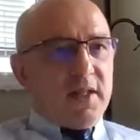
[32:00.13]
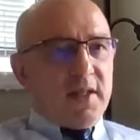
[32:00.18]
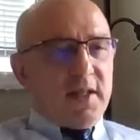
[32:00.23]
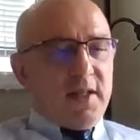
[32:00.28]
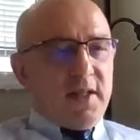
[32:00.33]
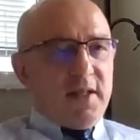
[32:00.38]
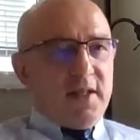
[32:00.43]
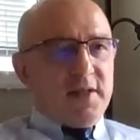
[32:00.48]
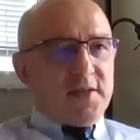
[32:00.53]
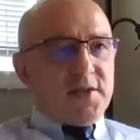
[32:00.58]

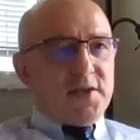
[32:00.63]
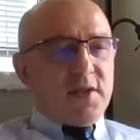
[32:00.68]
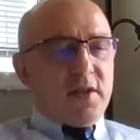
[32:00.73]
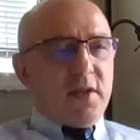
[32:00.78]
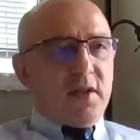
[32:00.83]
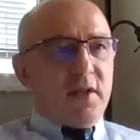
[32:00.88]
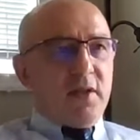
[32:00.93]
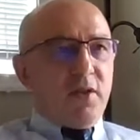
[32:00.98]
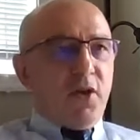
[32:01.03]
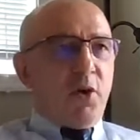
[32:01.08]
is
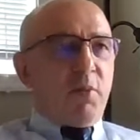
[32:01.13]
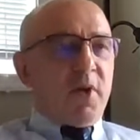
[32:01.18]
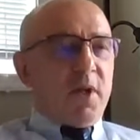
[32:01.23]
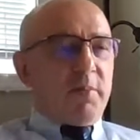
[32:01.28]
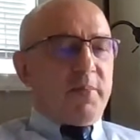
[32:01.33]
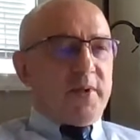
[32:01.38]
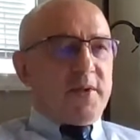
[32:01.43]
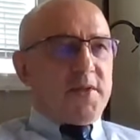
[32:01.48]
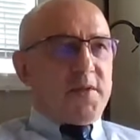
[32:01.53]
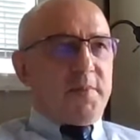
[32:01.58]
global
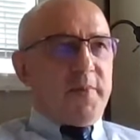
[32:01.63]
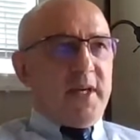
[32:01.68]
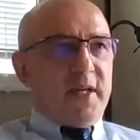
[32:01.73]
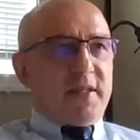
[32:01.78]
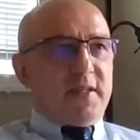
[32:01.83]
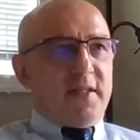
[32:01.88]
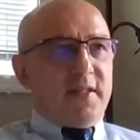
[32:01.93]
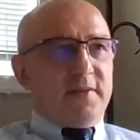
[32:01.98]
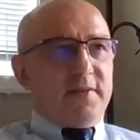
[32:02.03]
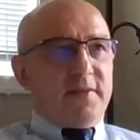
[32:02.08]

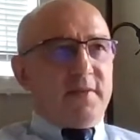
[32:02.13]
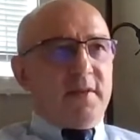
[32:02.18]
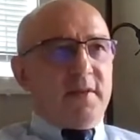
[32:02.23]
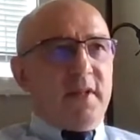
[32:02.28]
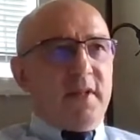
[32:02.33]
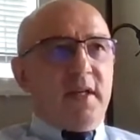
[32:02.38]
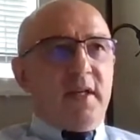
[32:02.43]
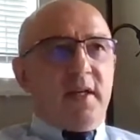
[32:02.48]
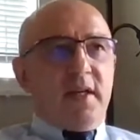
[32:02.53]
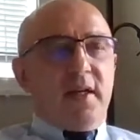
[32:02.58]
perspective.
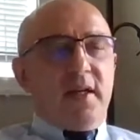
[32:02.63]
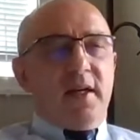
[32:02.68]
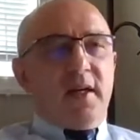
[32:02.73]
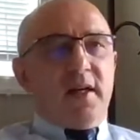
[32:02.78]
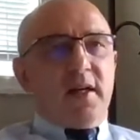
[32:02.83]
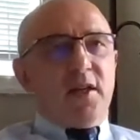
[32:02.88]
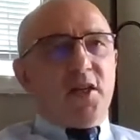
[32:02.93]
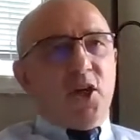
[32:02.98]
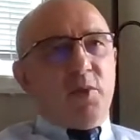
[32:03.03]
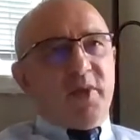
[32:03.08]

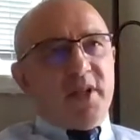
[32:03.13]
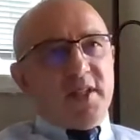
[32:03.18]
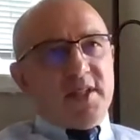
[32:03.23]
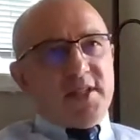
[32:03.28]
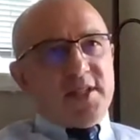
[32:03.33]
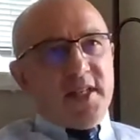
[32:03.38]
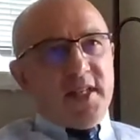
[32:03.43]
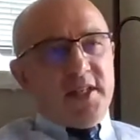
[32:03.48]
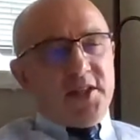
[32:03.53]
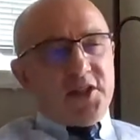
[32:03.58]

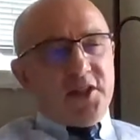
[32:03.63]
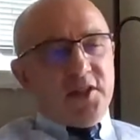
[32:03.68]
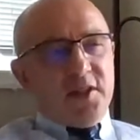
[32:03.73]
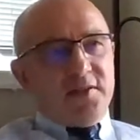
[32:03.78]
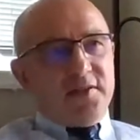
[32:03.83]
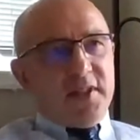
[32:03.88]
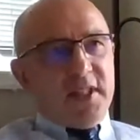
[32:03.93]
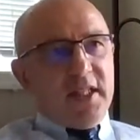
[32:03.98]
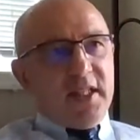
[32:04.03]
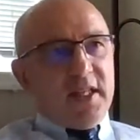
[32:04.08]
Globalization
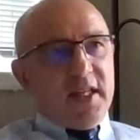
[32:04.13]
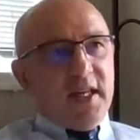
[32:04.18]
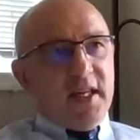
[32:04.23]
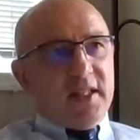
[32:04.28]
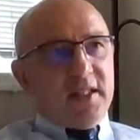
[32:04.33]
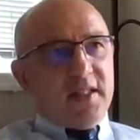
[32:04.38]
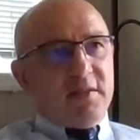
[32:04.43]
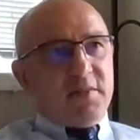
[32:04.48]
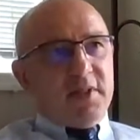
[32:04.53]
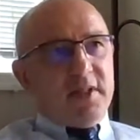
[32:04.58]
of the
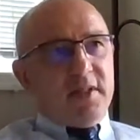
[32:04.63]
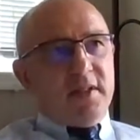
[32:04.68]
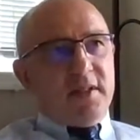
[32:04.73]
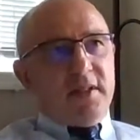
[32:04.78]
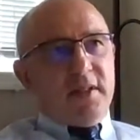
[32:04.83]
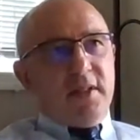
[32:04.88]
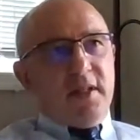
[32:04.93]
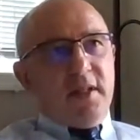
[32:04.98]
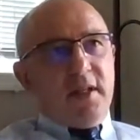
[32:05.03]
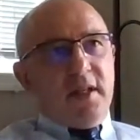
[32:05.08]
economy
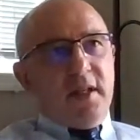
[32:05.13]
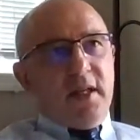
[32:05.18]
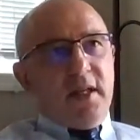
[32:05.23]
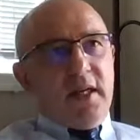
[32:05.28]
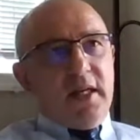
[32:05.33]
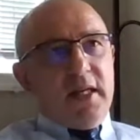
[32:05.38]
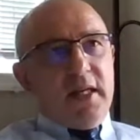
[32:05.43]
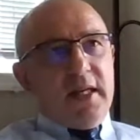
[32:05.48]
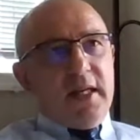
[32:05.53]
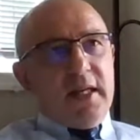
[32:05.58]

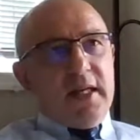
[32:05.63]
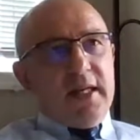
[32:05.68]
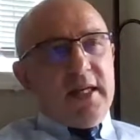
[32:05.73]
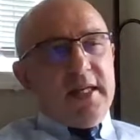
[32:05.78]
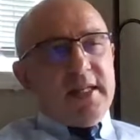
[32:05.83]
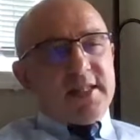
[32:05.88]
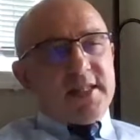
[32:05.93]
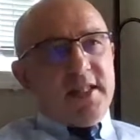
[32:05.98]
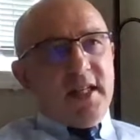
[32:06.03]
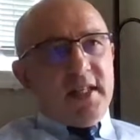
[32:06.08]

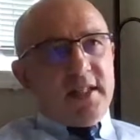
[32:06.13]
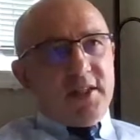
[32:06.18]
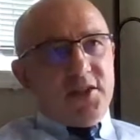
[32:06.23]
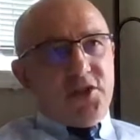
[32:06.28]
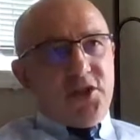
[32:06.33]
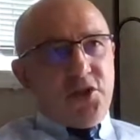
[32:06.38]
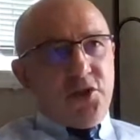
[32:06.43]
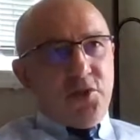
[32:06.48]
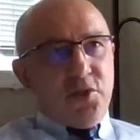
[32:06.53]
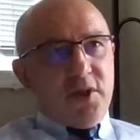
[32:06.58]
is not a
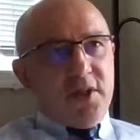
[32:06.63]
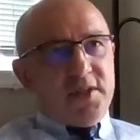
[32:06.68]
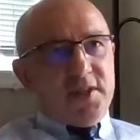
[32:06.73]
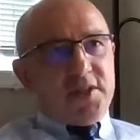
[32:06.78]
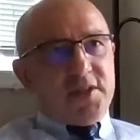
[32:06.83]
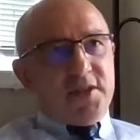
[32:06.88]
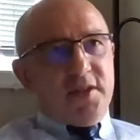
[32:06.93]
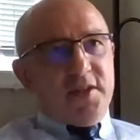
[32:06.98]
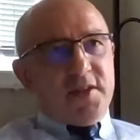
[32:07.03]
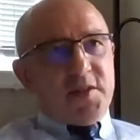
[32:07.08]
choice.
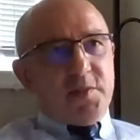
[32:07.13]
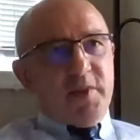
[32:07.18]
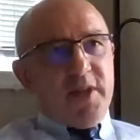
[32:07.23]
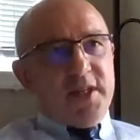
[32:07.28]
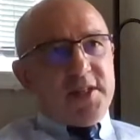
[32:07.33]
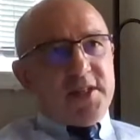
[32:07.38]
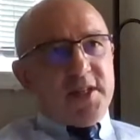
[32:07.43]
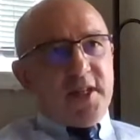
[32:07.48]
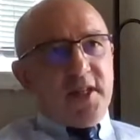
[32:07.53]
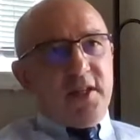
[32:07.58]
It's
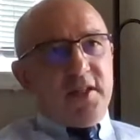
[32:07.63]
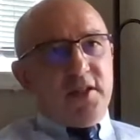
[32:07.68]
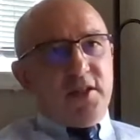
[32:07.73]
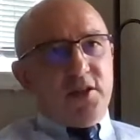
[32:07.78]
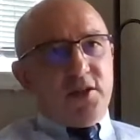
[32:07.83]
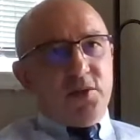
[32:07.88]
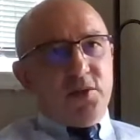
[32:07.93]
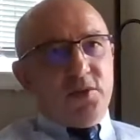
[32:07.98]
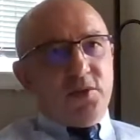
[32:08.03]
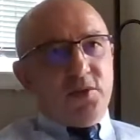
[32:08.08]
basically the
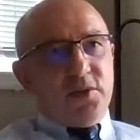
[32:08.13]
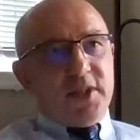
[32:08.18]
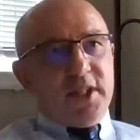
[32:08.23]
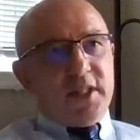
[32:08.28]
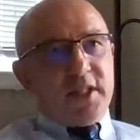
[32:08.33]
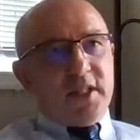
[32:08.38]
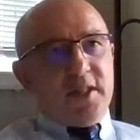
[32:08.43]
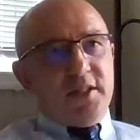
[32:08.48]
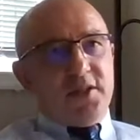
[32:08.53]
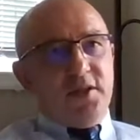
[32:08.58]
rule that
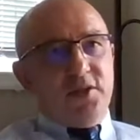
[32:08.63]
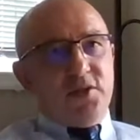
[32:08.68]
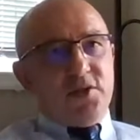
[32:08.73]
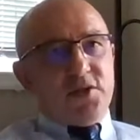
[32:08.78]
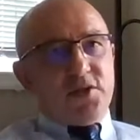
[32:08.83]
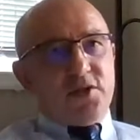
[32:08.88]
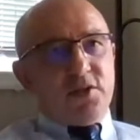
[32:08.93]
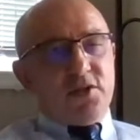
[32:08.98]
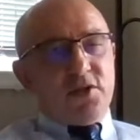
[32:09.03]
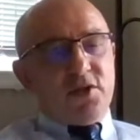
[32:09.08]
continues
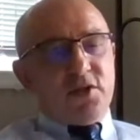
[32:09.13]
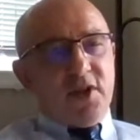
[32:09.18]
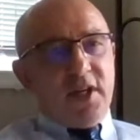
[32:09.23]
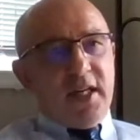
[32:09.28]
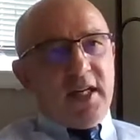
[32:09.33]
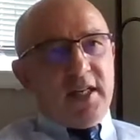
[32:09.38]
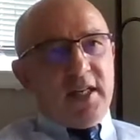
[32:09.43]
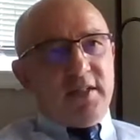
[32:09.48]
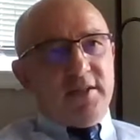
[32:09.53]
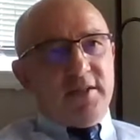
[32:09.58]
to
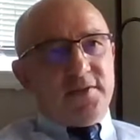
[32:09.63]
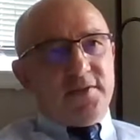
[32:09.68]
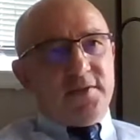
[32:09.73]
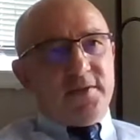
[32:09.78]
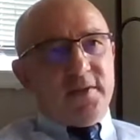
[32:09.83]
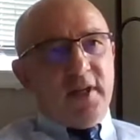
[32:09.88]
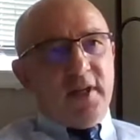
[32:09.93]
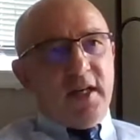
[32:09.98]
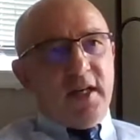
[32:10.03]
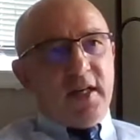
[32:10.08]
drive
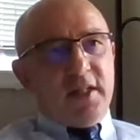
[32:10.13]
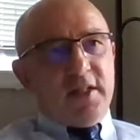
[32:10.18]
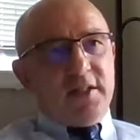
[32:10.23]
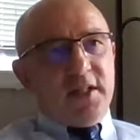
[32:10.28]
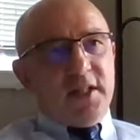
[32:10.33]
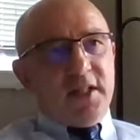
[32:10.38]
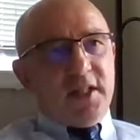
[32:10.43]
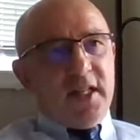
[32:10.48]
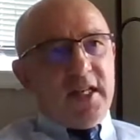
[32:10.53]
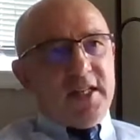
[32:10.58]
the
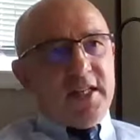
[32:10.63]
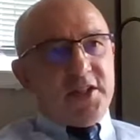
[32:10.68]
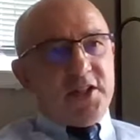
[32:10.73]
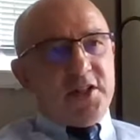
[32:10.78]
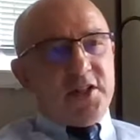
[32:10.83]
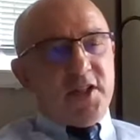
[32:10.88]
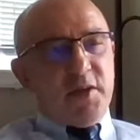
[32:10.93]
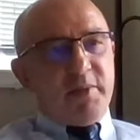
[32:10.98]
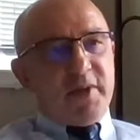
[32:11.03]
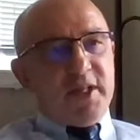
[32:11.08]

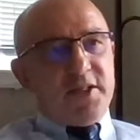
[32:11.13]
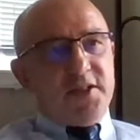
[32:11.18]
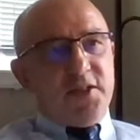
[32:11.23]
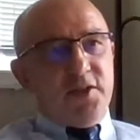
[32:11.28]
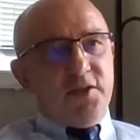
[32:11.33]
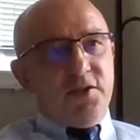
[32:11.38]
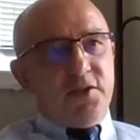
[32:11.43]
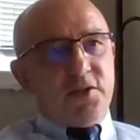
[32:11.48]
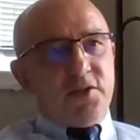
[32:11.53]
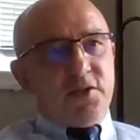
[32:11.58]
relationship,
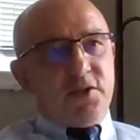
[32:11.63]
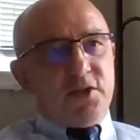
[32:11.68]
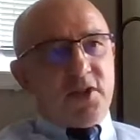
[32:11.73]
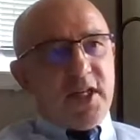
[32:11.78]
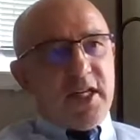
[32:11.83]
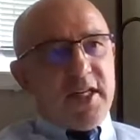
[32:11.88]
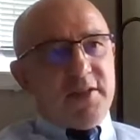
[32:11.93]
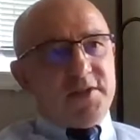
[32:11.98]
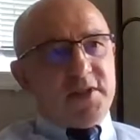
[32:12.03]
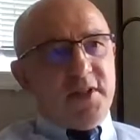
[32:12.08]
continue to
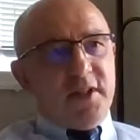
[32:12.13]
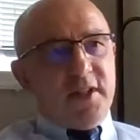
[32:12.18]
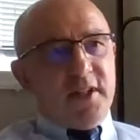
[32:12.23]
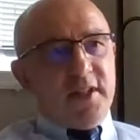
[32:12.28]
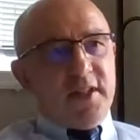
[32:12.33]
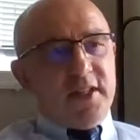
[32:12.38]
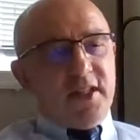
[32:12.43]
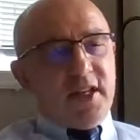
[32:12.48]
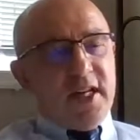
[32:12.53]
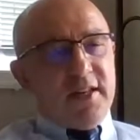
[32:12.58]
drive
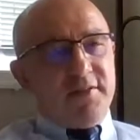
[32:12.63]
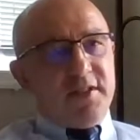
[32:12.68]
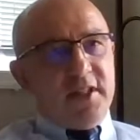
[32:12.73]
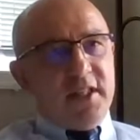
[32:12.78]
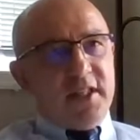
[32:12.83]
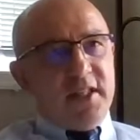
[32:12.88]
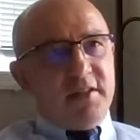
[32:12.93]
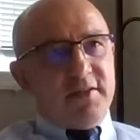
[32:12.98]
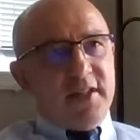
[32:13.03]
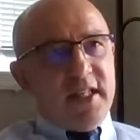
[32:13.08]
the
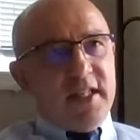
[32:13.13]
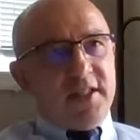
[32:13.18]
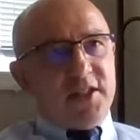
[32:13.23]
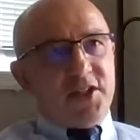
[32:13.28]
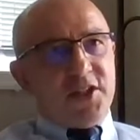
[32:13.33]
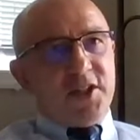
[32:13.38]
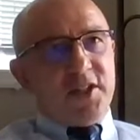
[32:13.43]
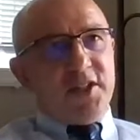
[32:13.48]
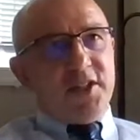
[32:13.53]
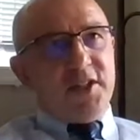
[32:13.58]

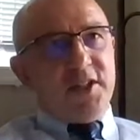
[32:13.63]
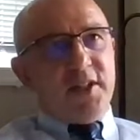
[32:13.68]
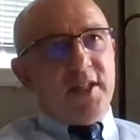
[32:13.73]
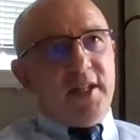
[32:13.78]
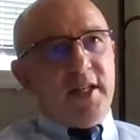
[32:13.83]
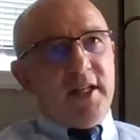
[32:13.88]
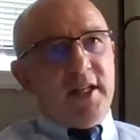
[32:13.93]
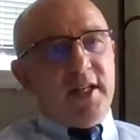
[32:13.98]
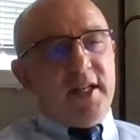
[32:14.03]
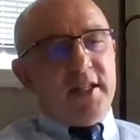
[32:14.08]
innovation
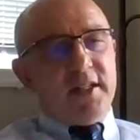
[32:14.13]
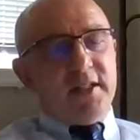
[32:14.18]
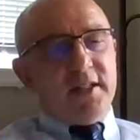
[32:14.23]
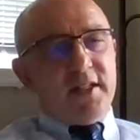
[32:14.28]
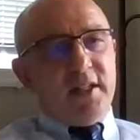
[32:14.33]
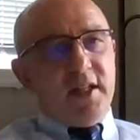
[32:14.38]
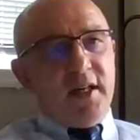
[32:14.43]
and